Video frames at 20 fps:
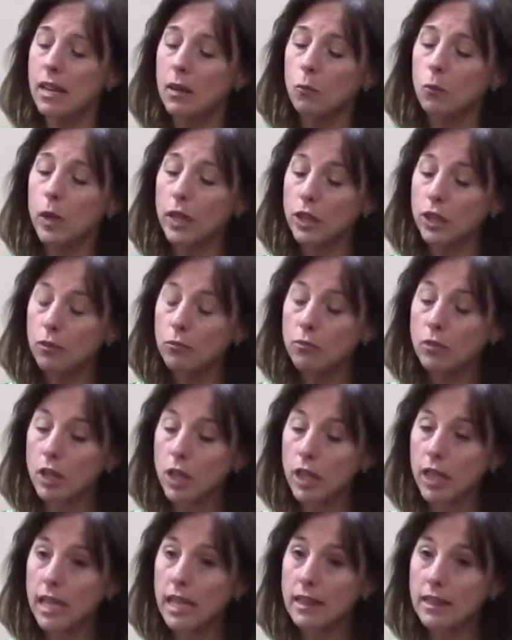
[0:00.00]
when you
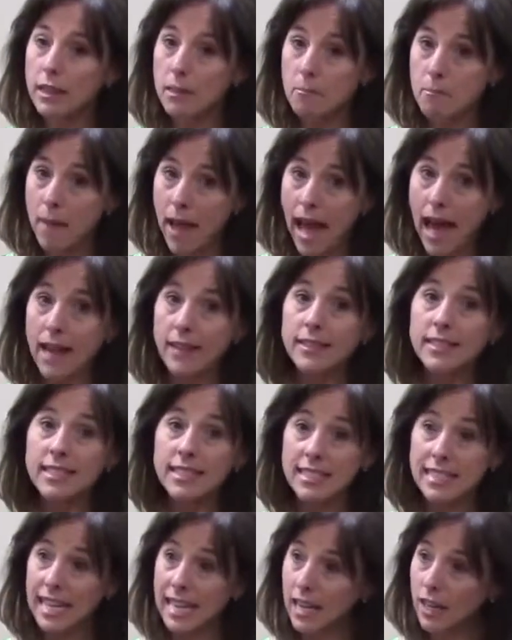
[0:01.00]
look at the math
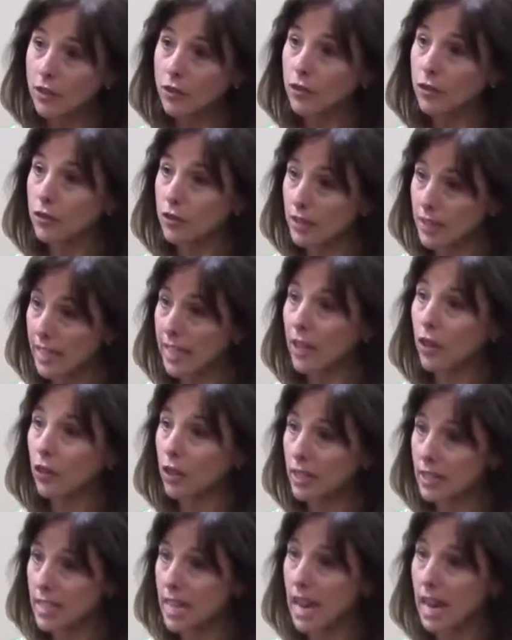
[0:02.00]
standards here
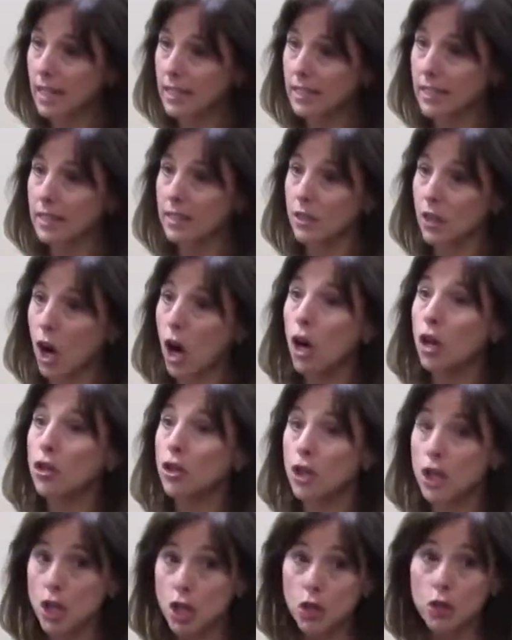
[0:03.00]
in Texas,
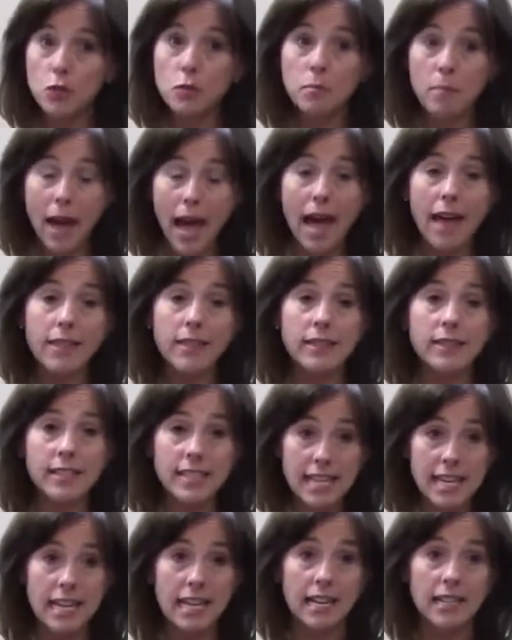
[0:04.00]
our new math
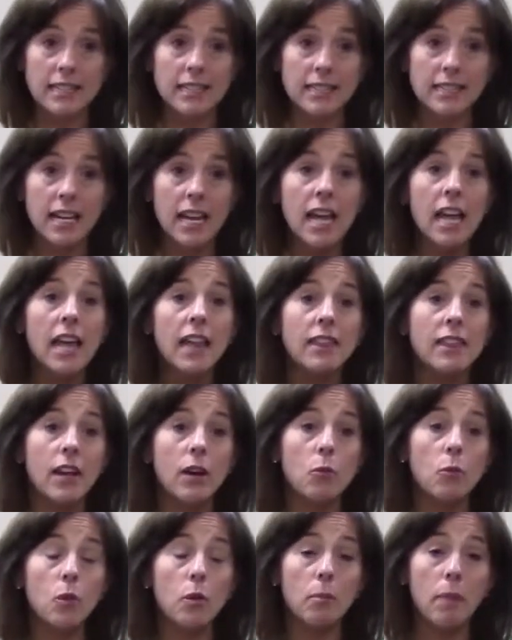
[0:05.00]
TEKS
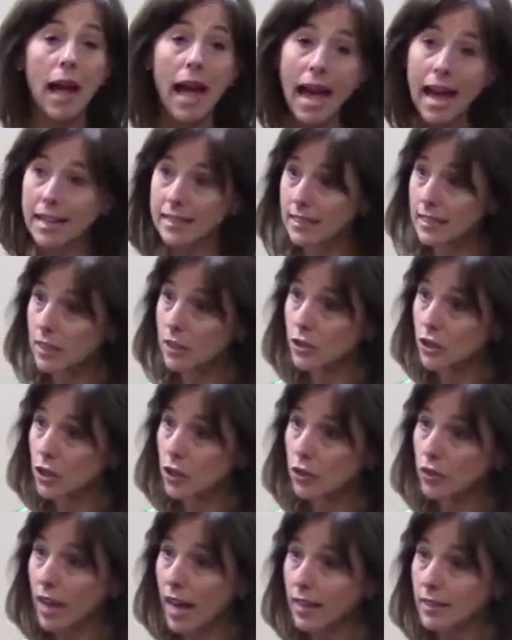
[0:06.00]
that were passed in
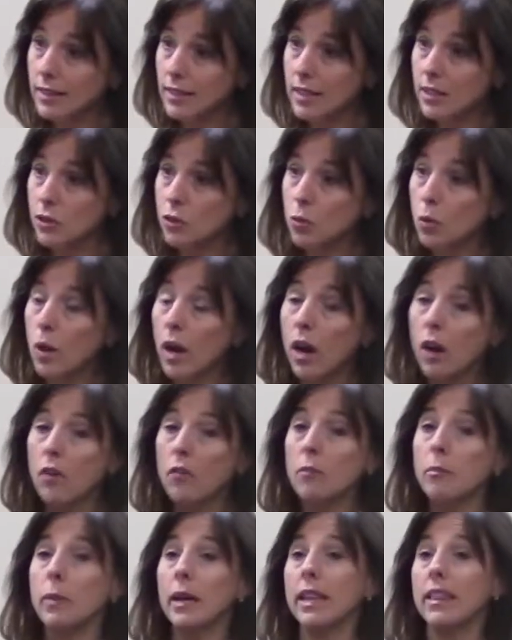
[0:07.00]

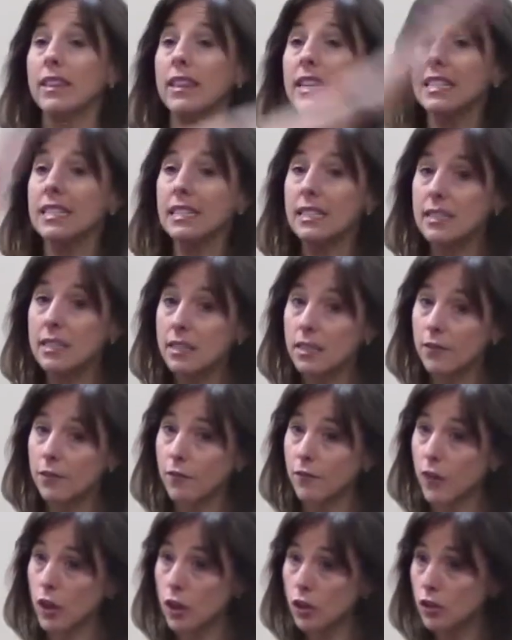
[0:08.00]
2012, but this is the
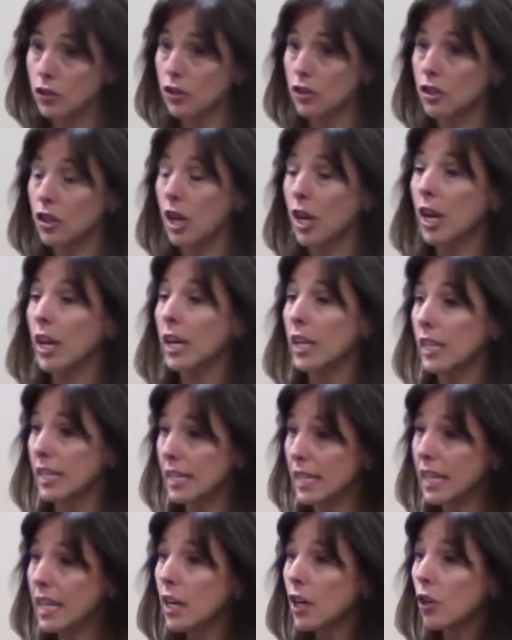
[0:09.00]
first
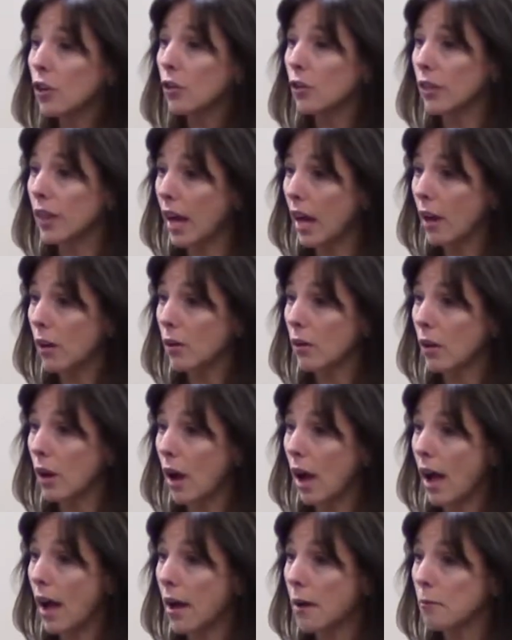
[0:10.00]
year
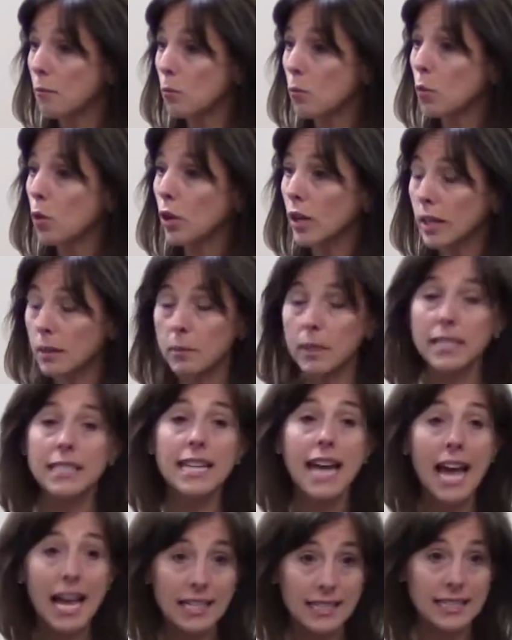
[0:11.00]
that we're going to be
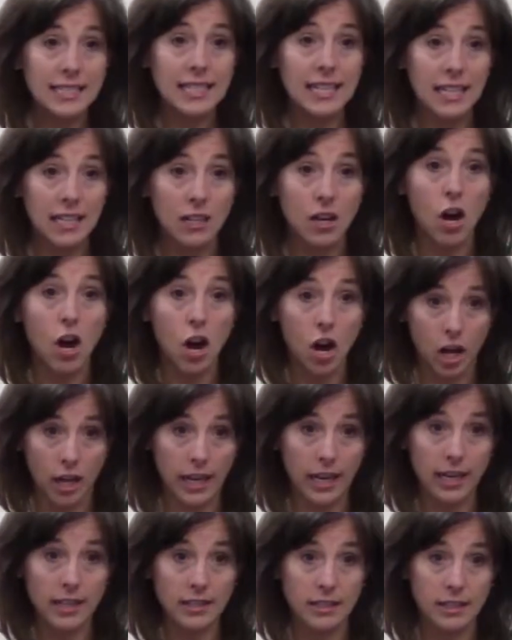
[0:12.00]
testing
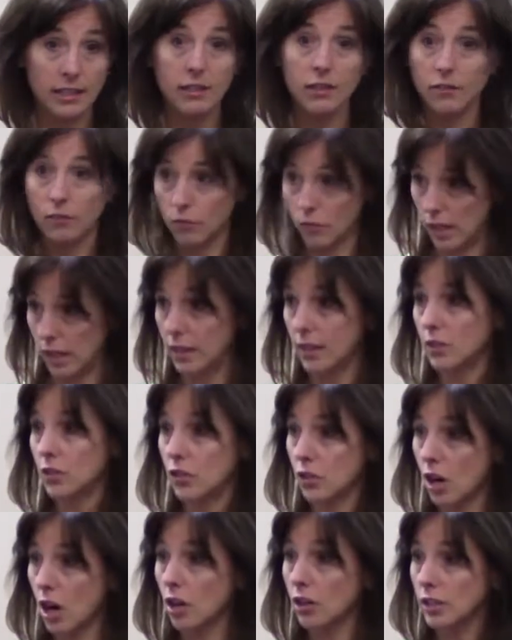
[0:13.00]
on it in the
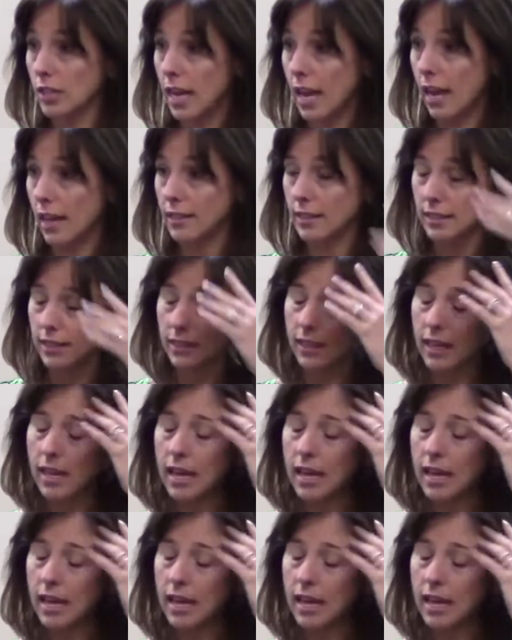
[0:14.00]
STAR test.